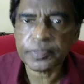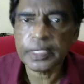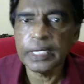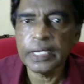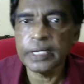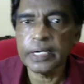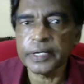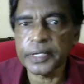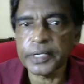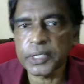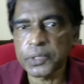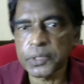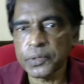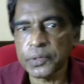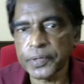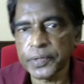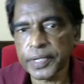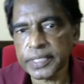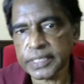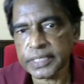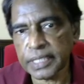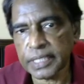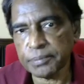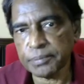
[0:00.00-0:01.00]
recruited at
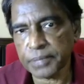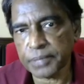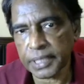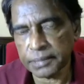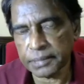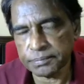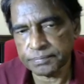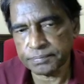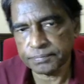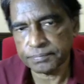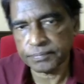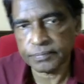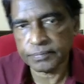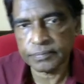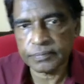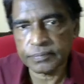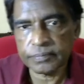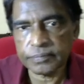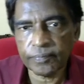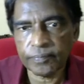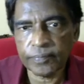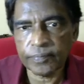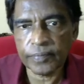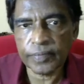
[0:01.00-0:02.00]
the same time,
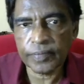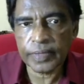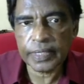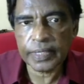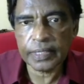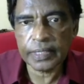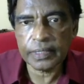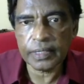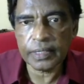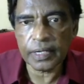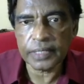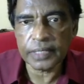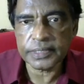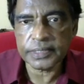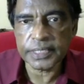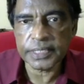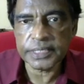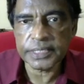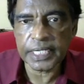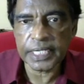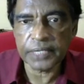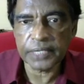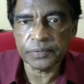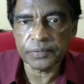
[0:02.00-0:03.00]
let's say
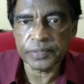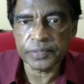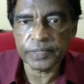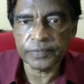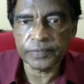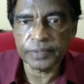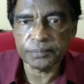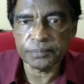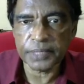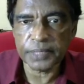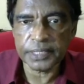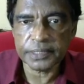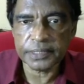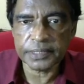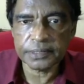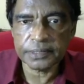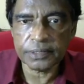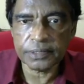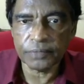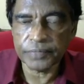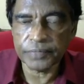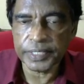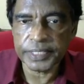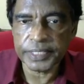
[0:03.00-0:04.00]
January of the month
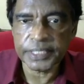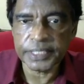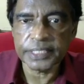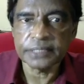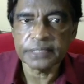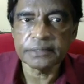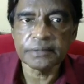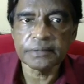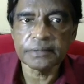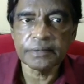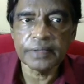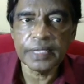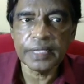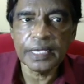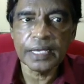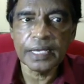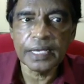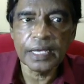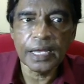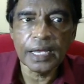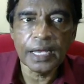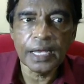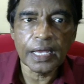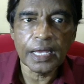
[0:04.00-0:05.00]
of the year.
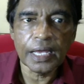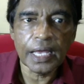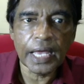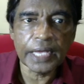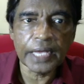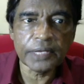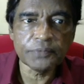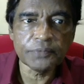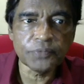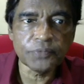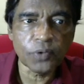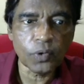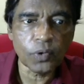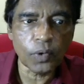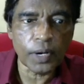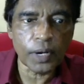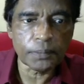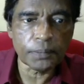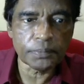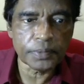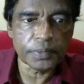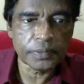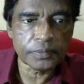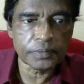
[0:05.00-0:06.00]
Any
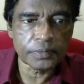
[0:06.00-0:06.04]
follow-up,